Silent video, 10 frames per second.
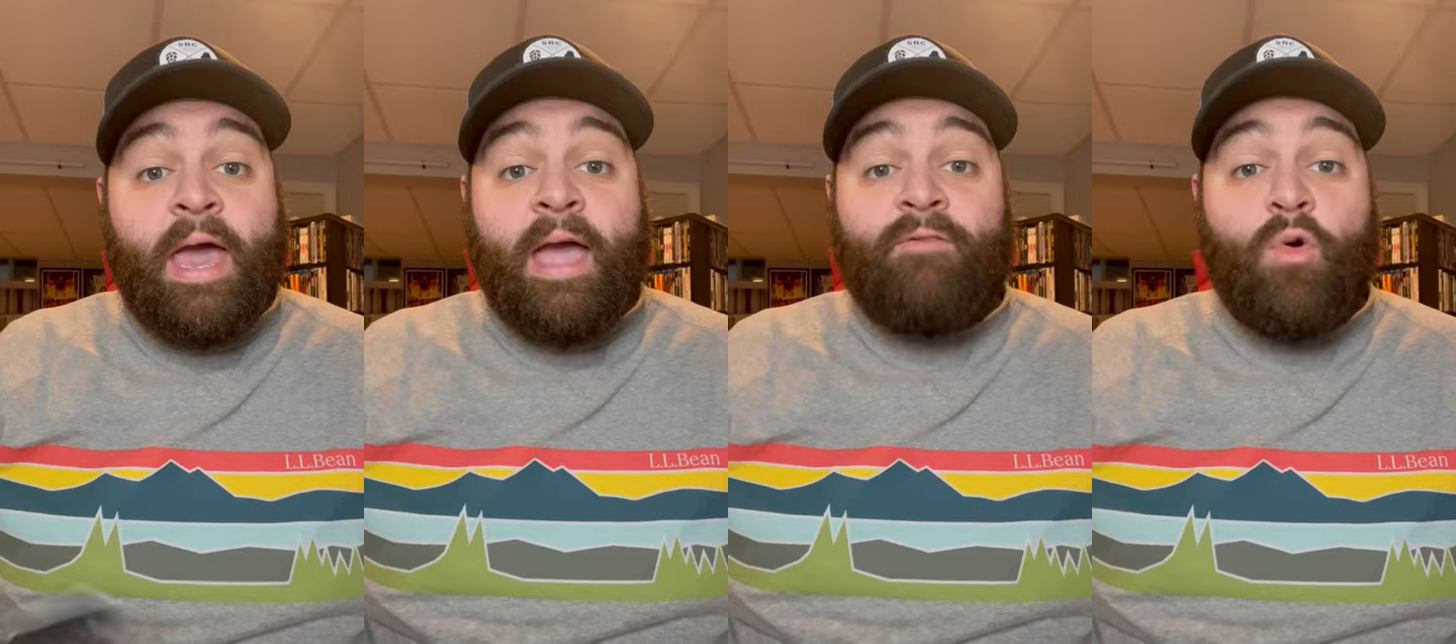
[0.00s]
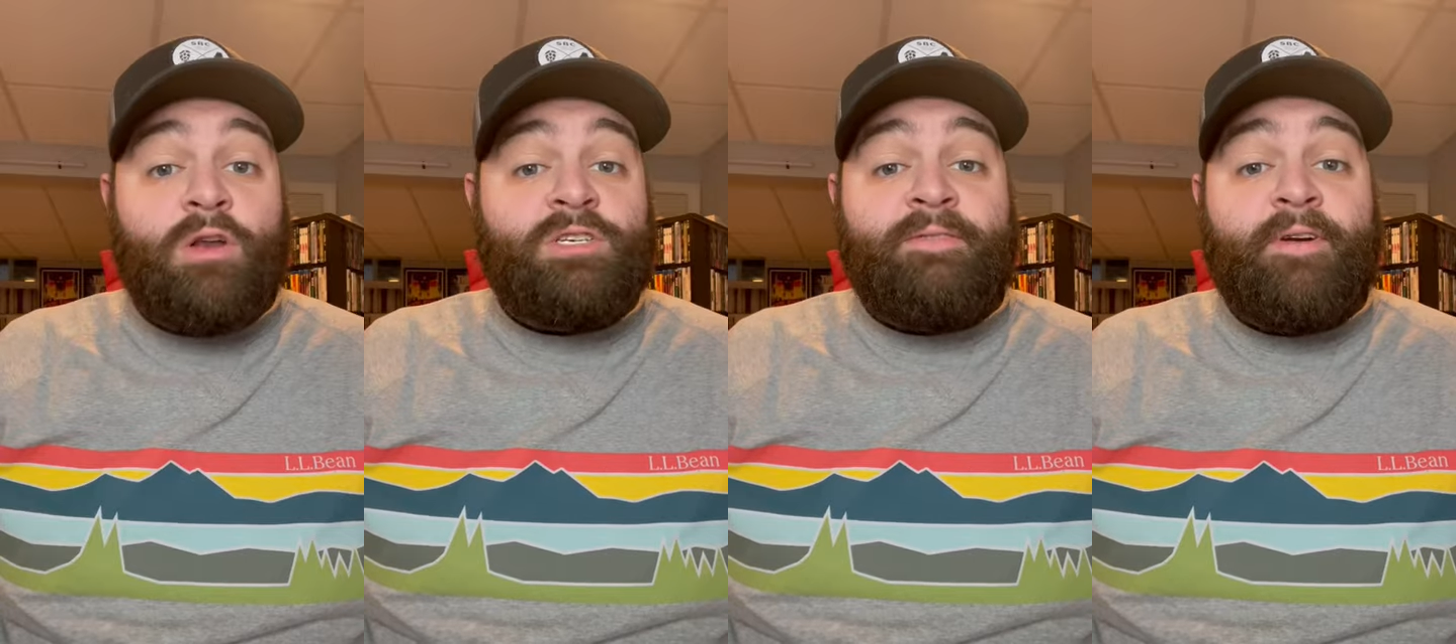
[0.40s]
Hey
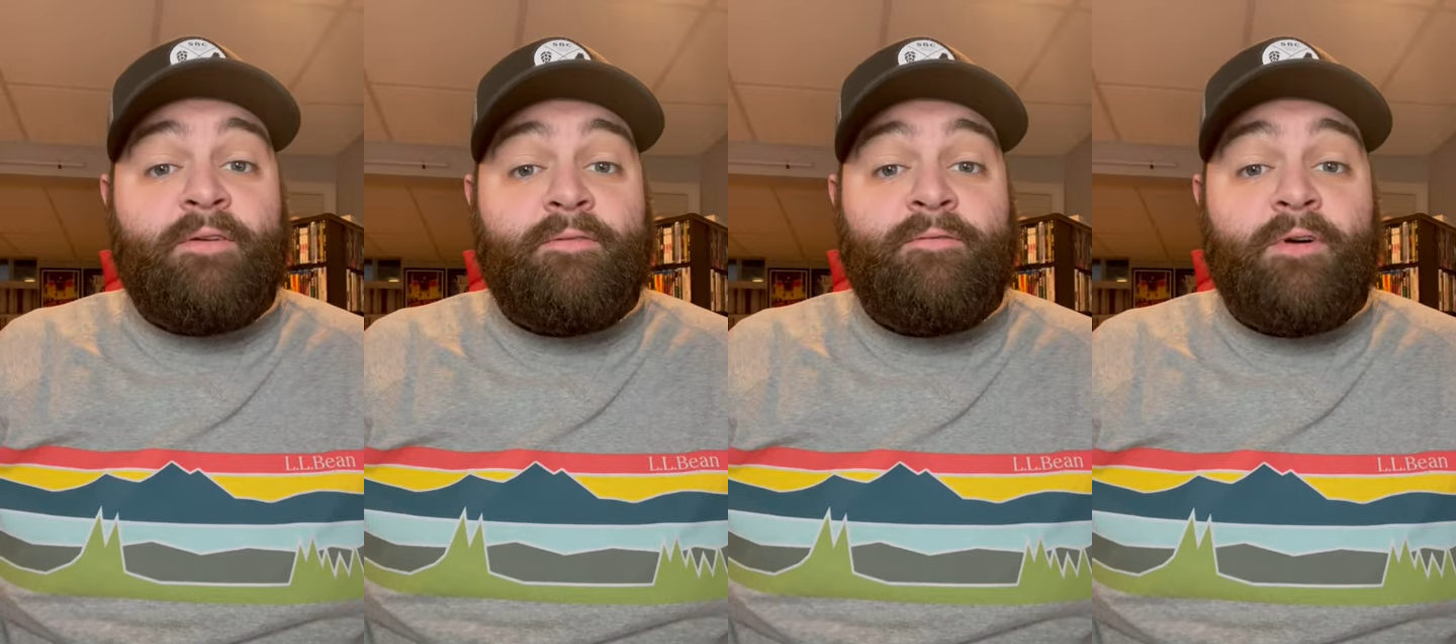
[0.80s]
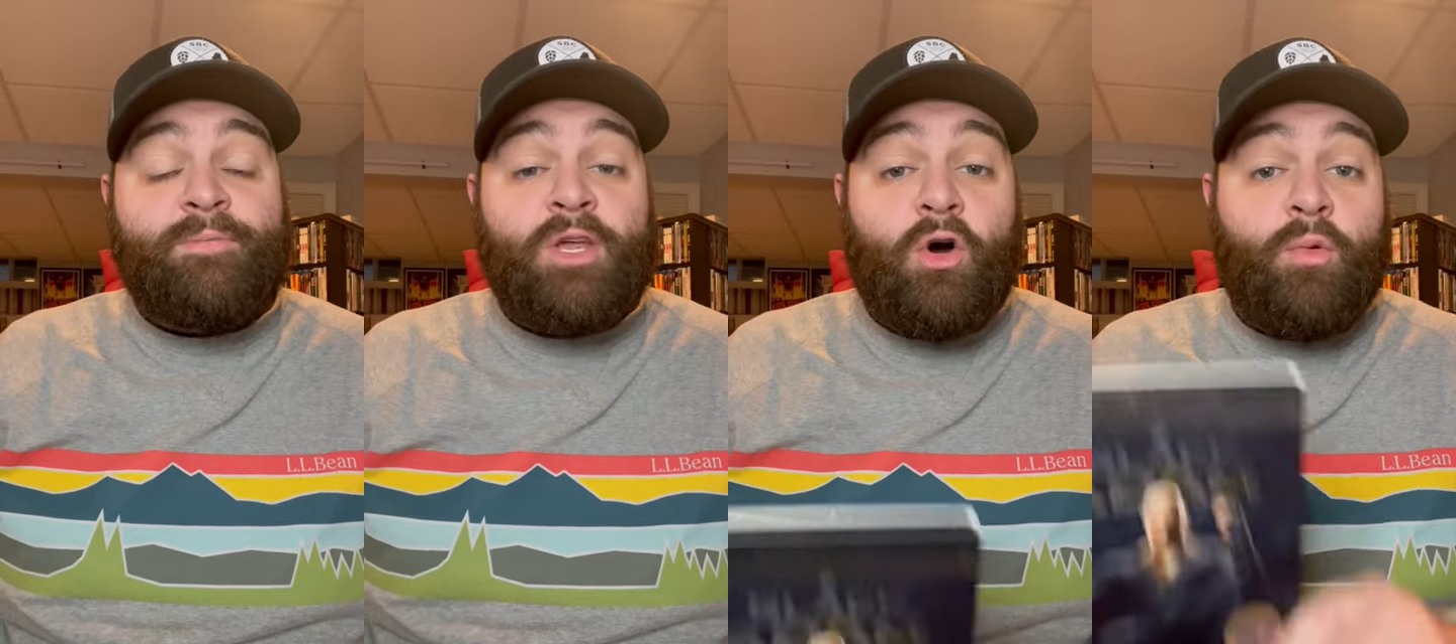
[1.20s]
everyone, Jeff here from
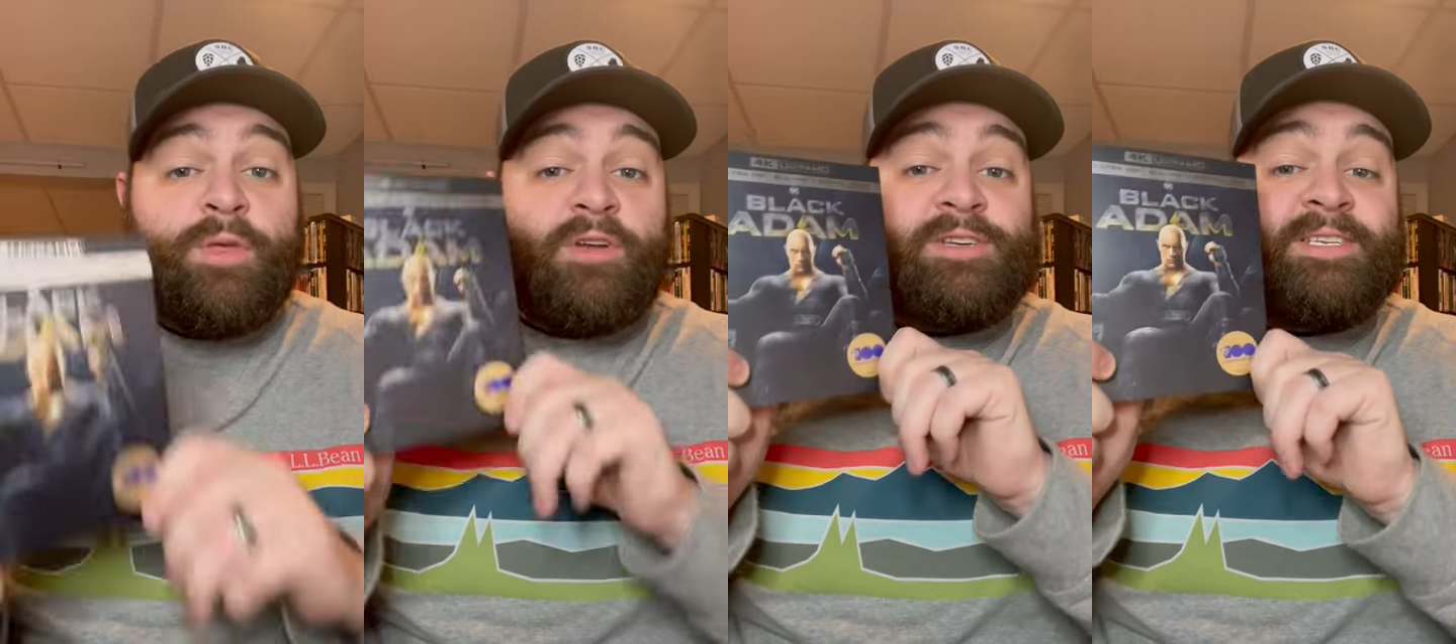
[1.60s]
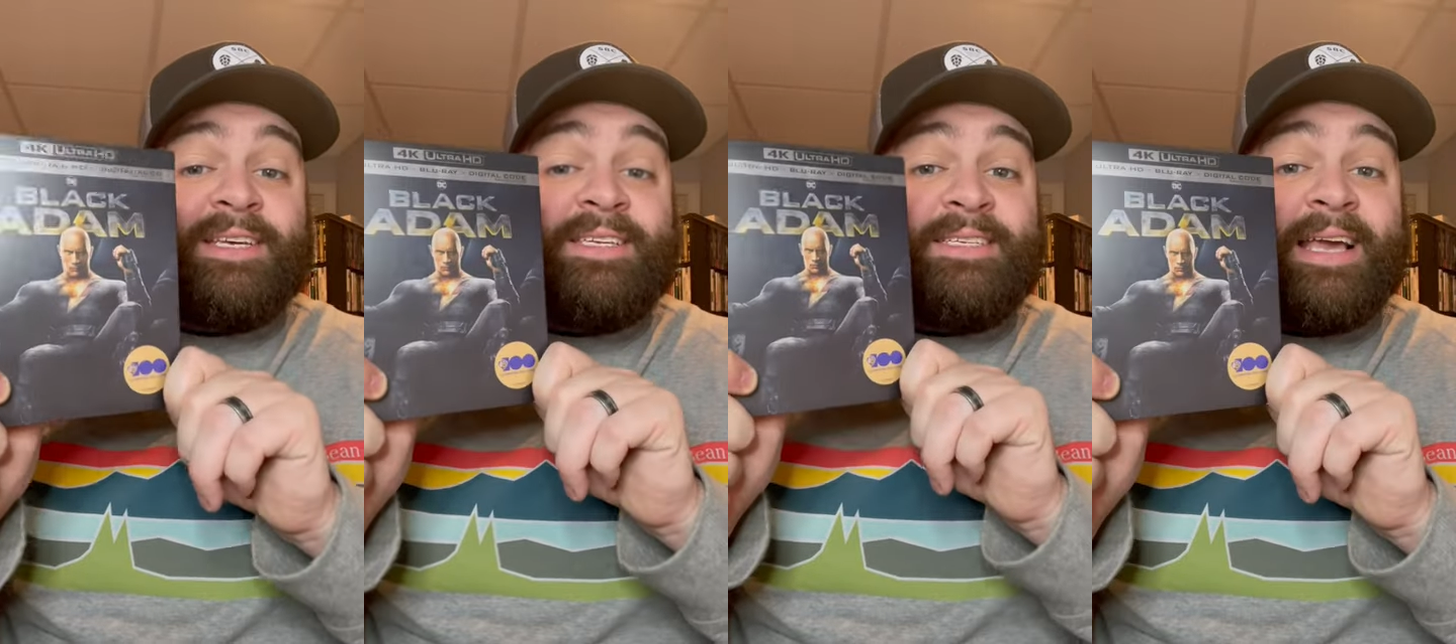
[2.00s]
Films at Home with your
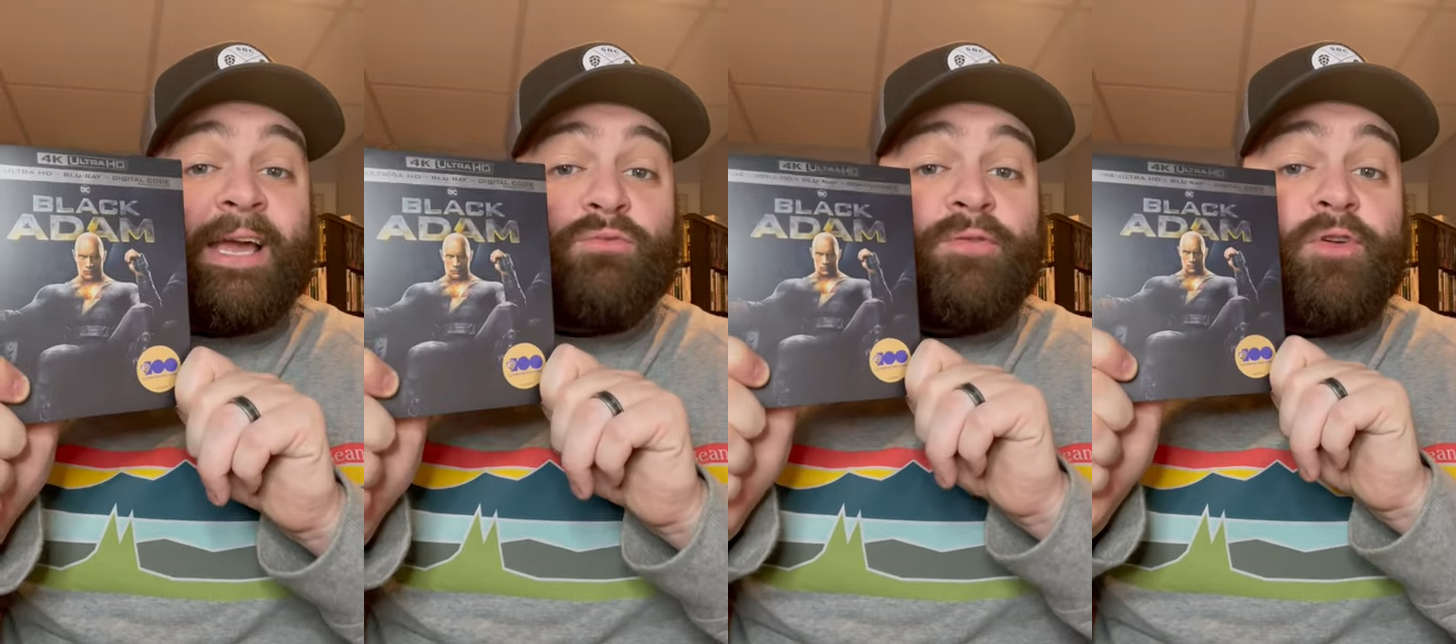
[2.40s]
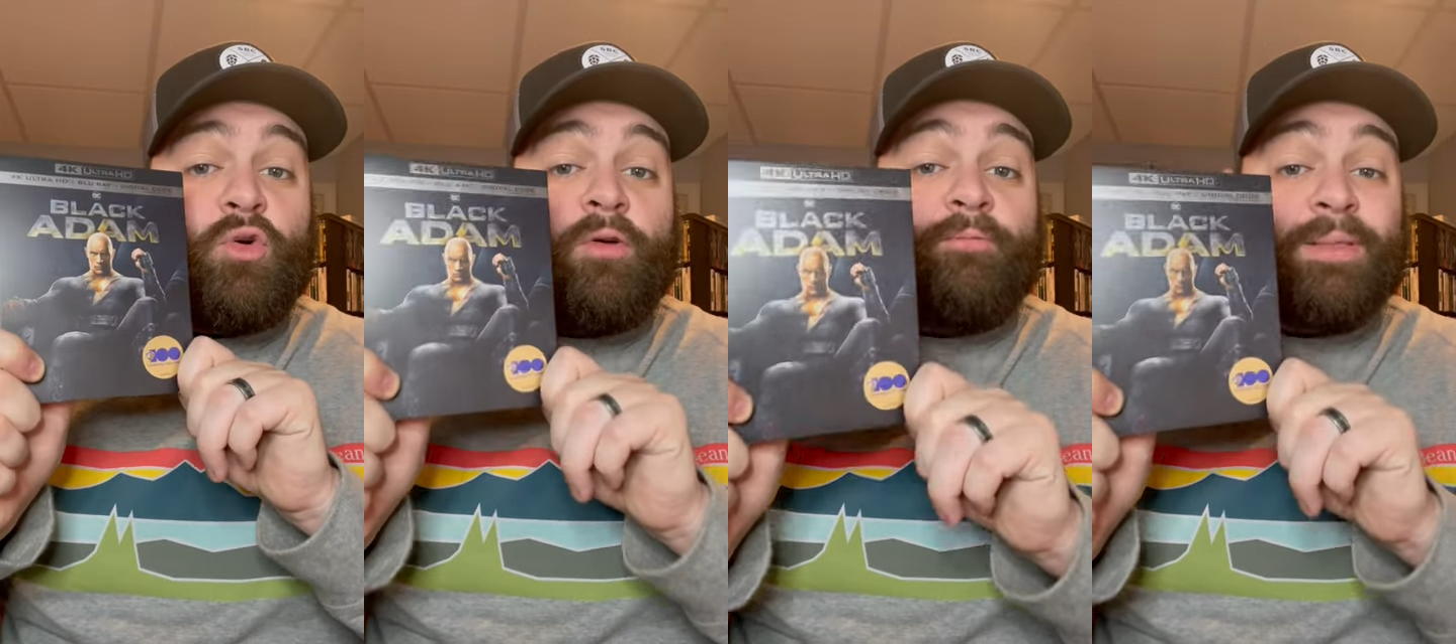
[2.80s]
60 second
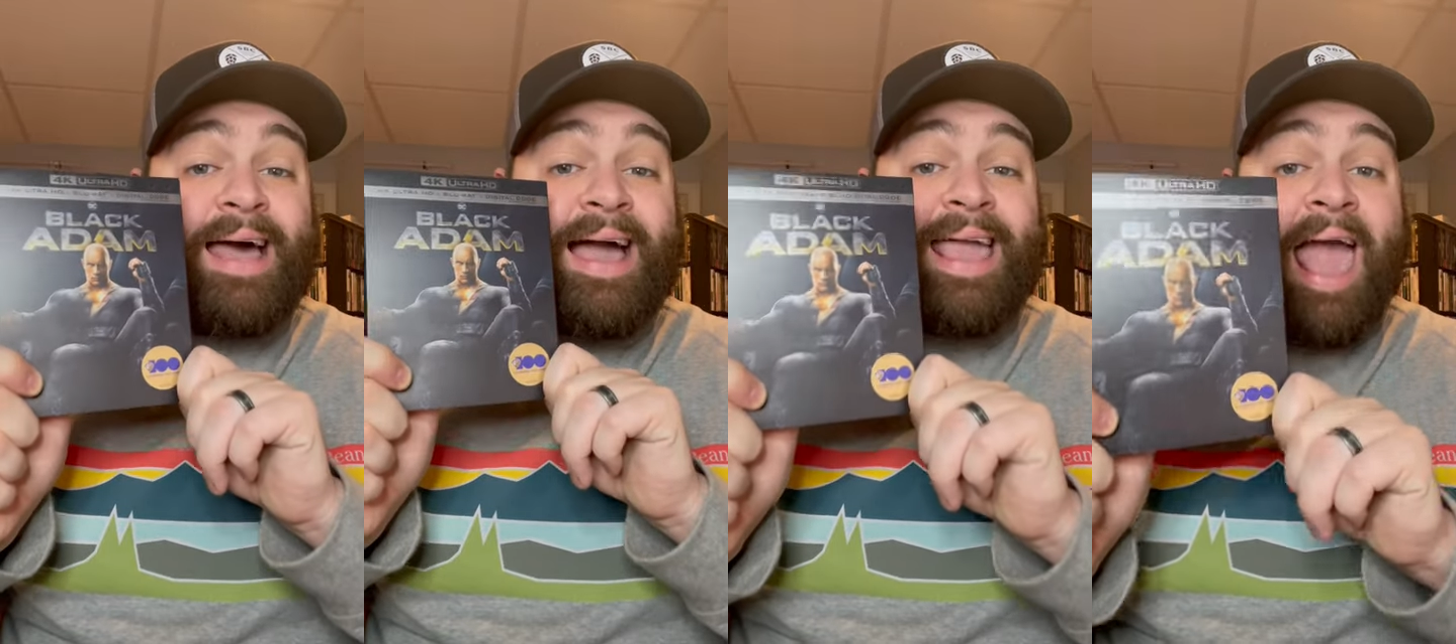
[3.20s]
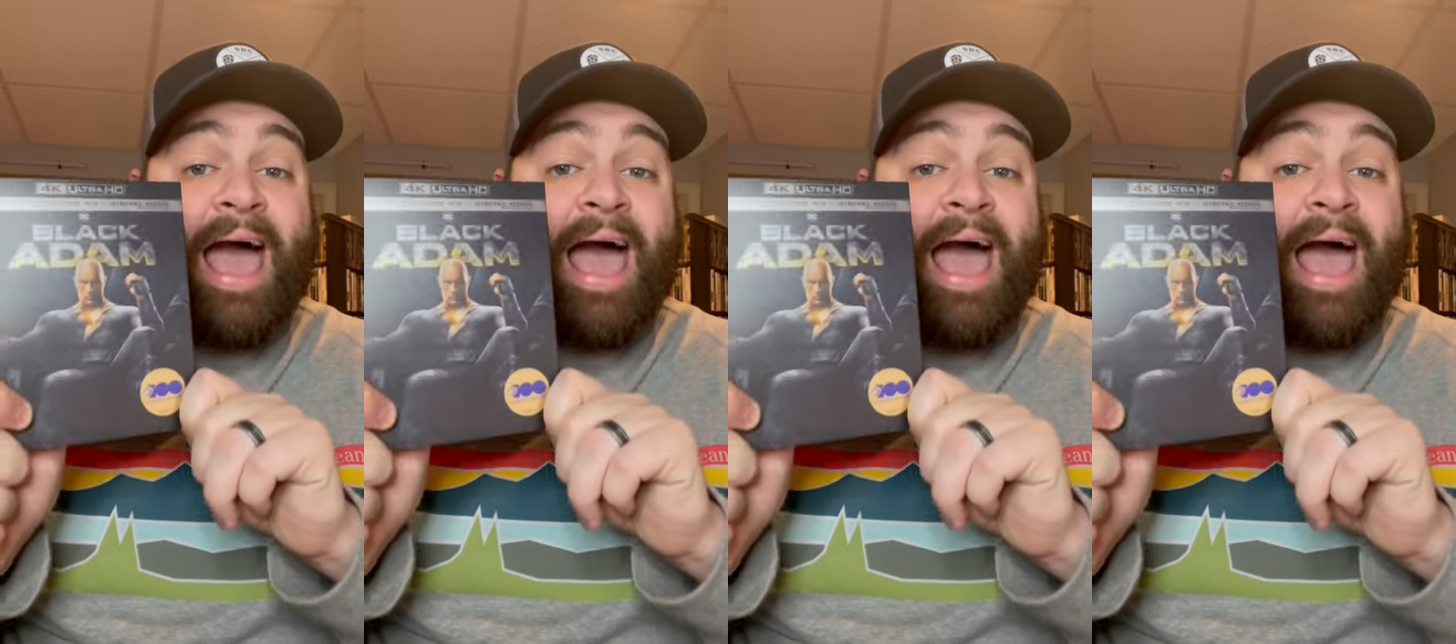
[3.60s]
review of Black